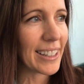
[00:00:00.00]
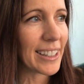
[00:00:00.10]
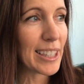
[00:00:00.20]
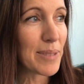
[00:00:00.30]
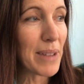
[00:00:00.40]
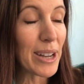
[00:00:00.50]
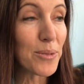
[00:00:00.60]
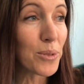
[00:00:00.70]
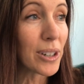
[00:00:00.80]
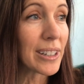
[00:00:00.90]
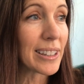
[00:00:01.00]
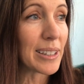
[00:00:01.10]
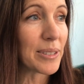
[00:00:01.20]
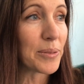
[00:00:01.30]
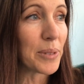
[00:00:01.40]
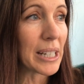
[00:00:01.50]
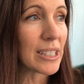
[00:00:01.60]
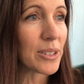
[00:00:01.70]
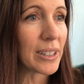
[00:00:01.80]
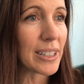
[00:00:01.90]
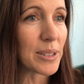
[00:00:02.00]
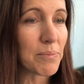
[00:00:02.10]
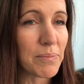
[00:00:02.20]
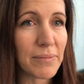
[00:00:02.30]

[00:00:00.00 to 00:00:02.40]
The amount of work that went into it is